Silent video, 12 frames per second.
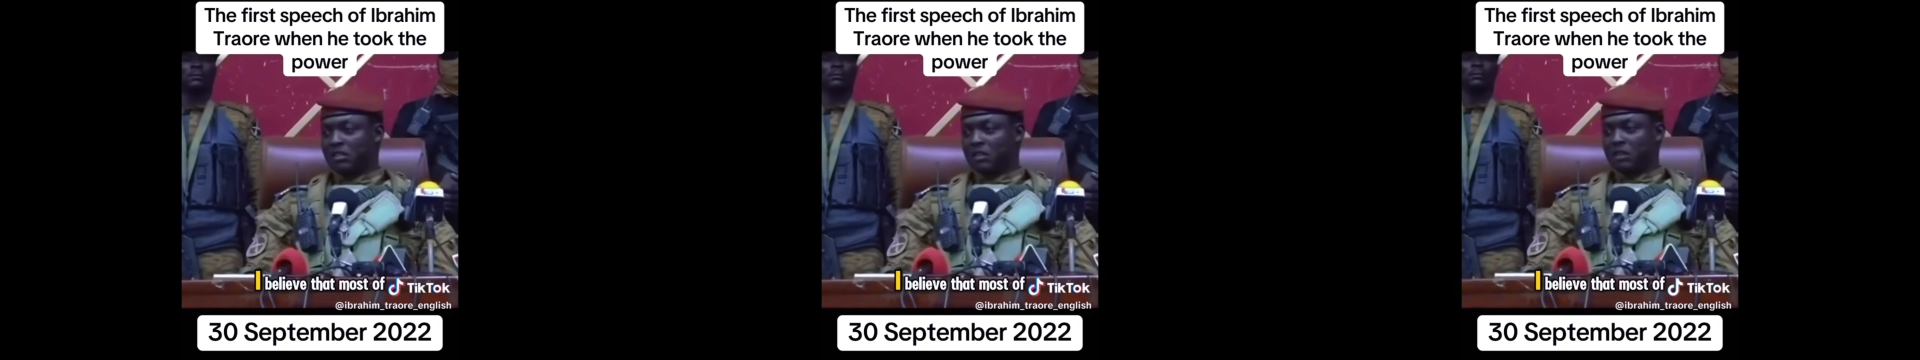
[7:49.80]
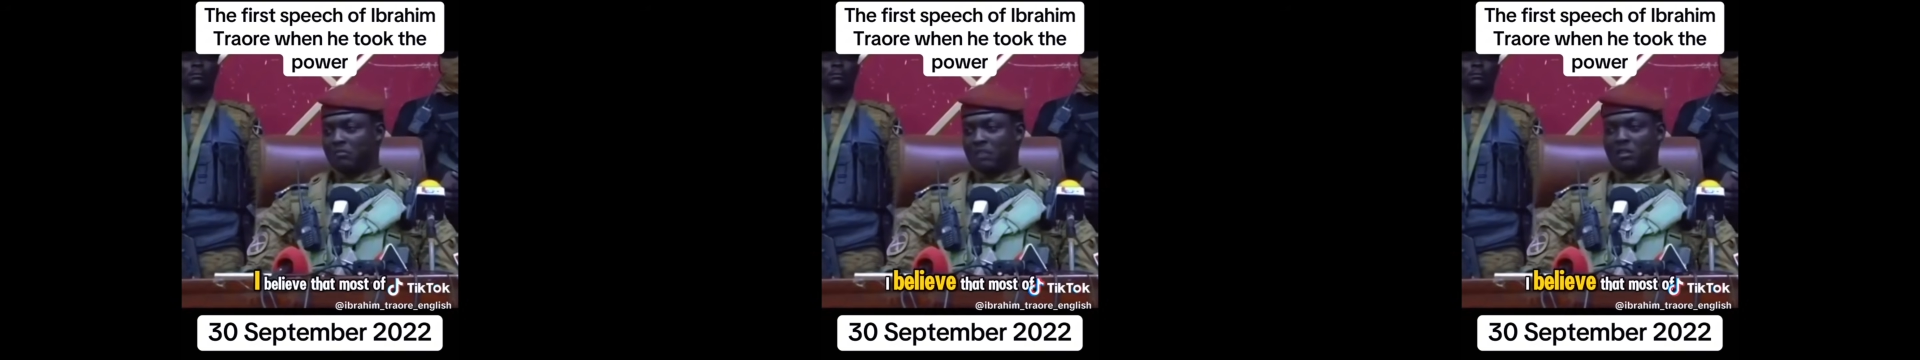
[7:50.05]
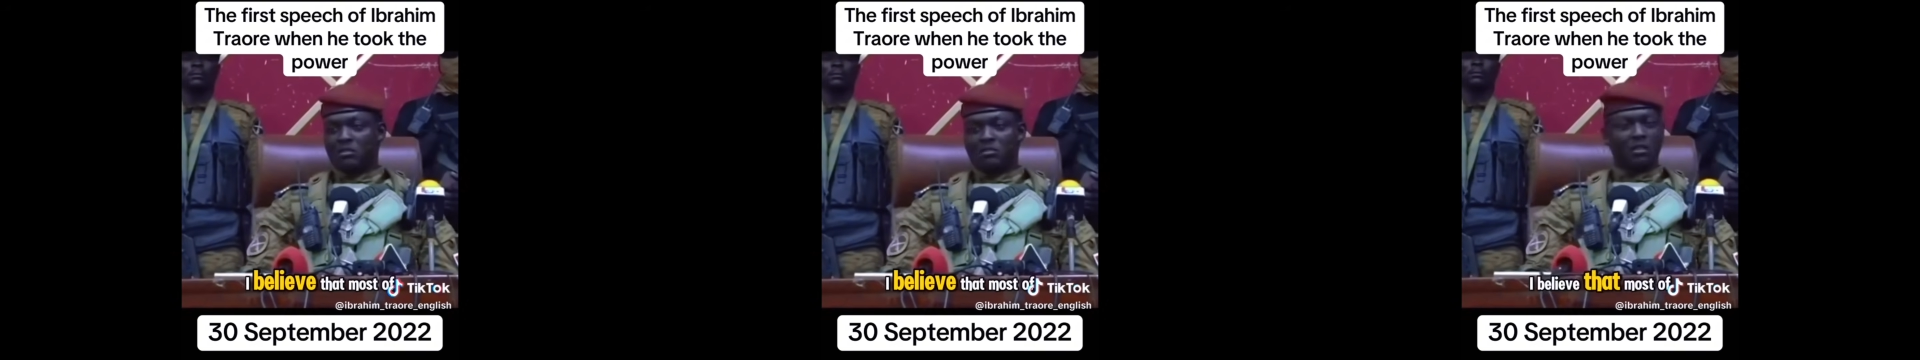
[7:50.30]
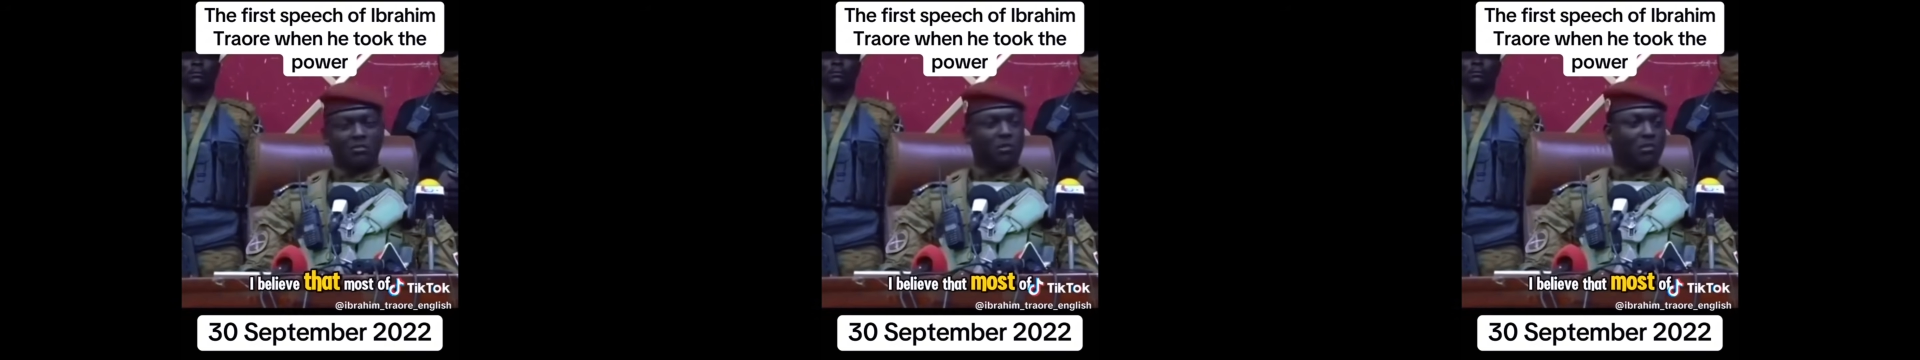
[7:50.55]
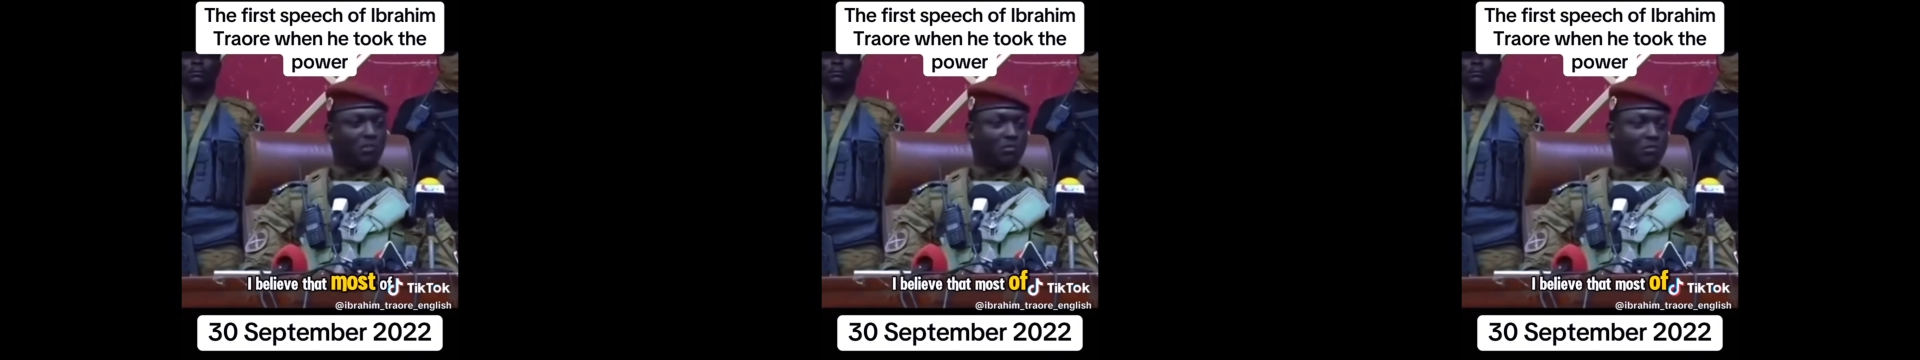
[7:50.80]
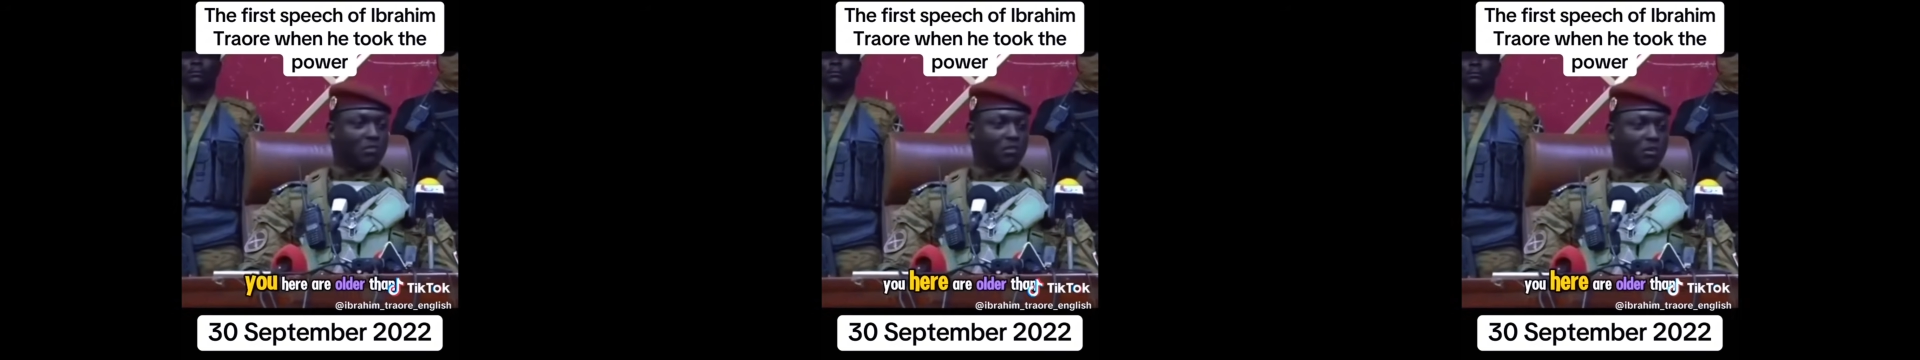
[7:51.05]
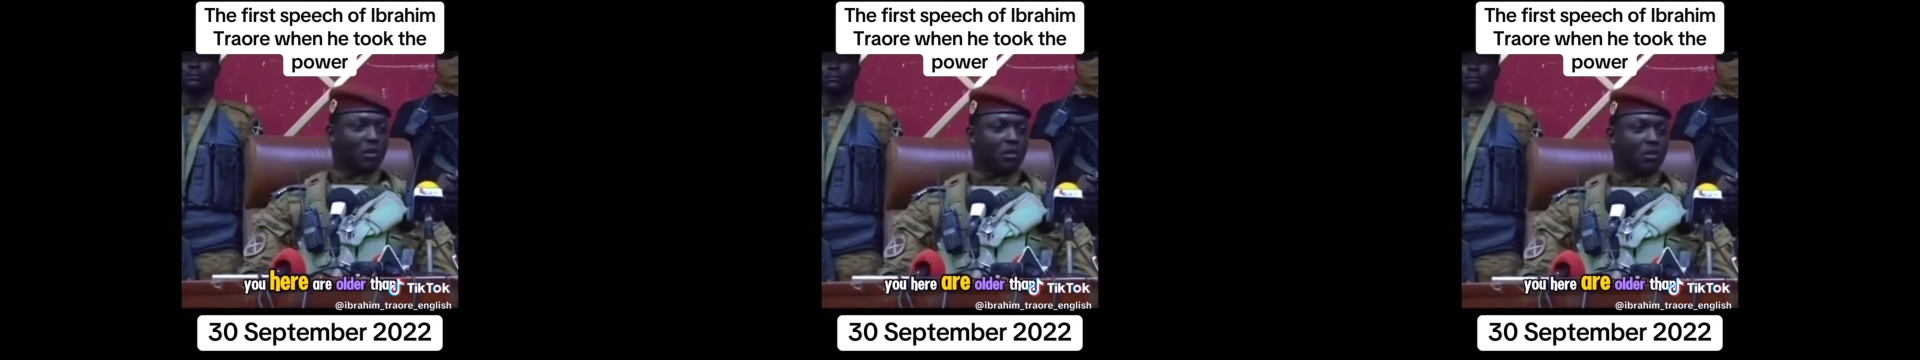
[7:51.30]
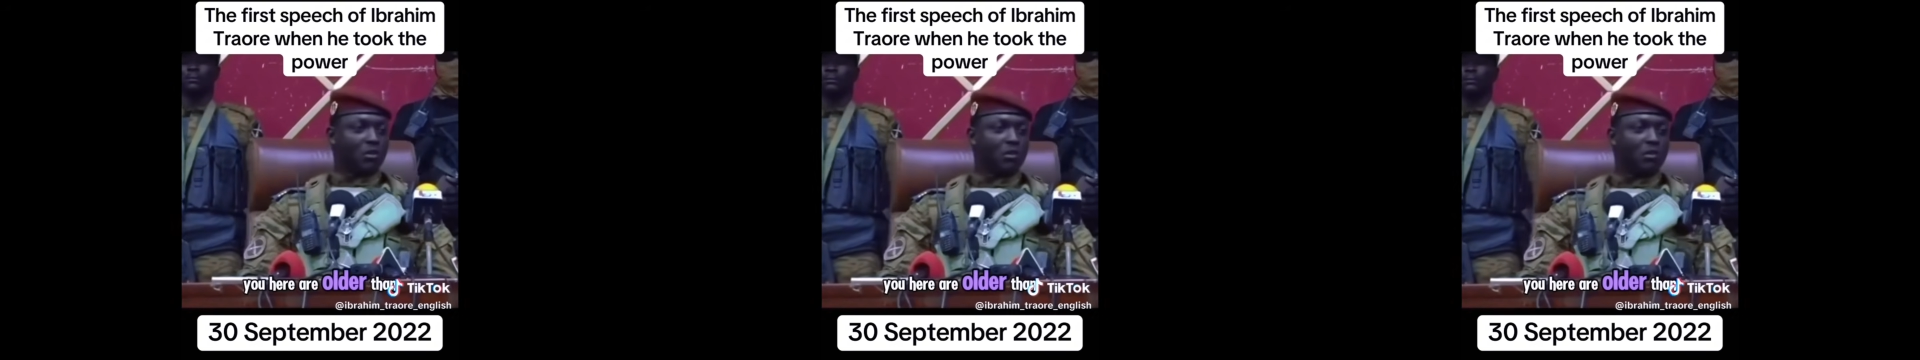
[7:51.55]
I believe that most of you here
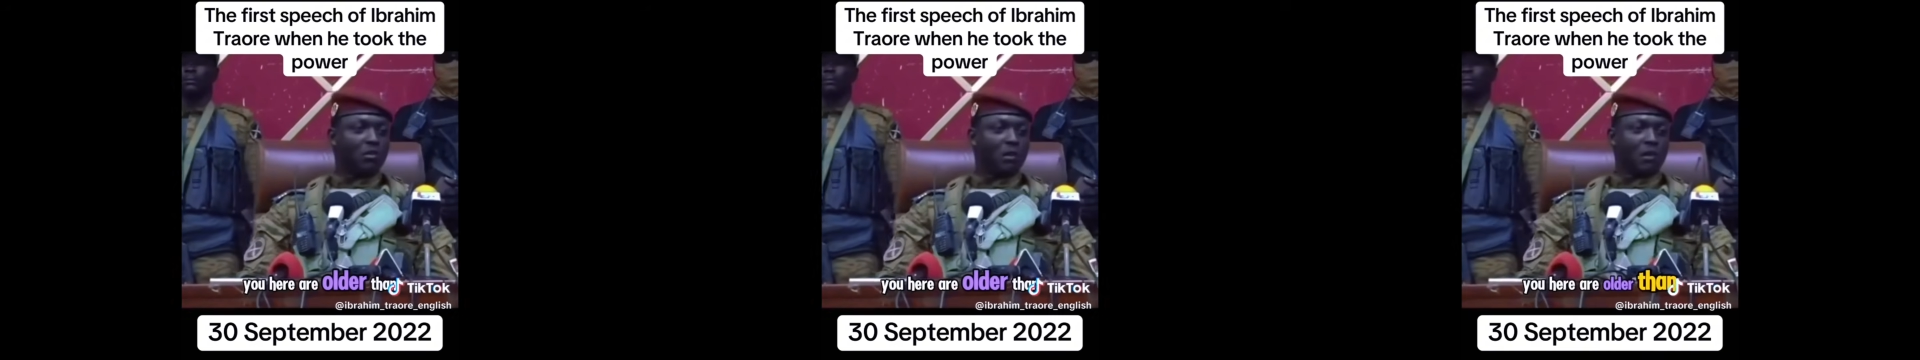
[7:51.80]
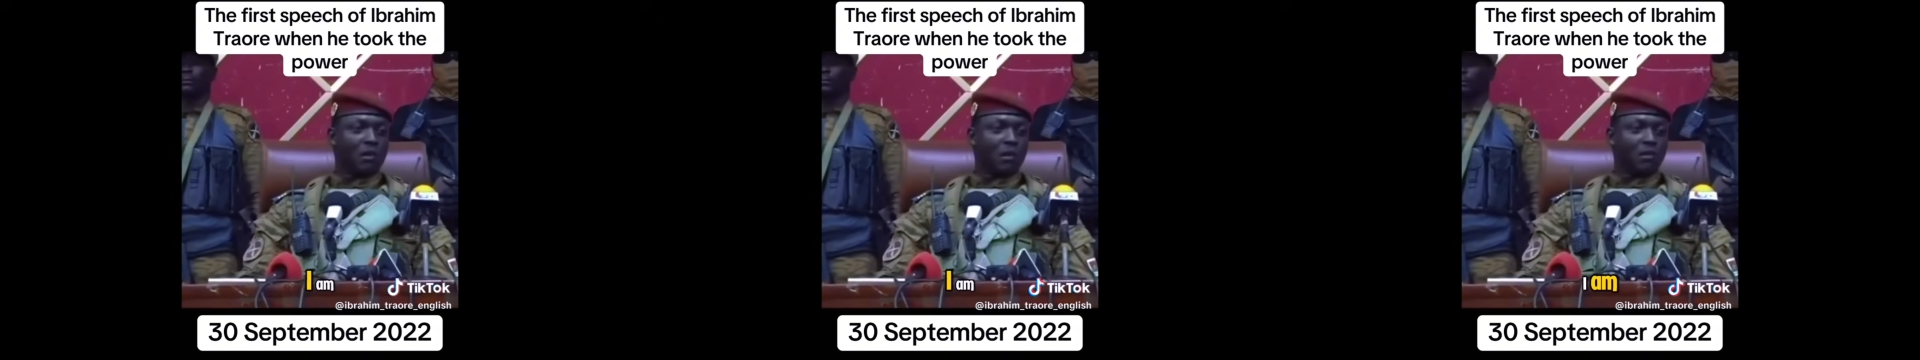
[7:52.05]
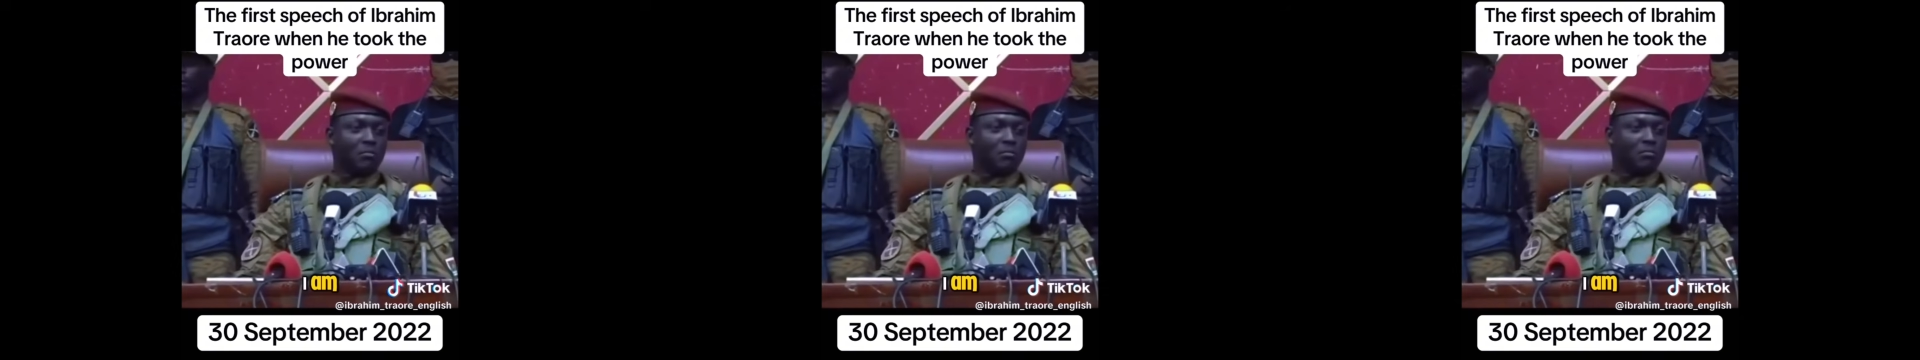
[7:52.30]
are older than I am.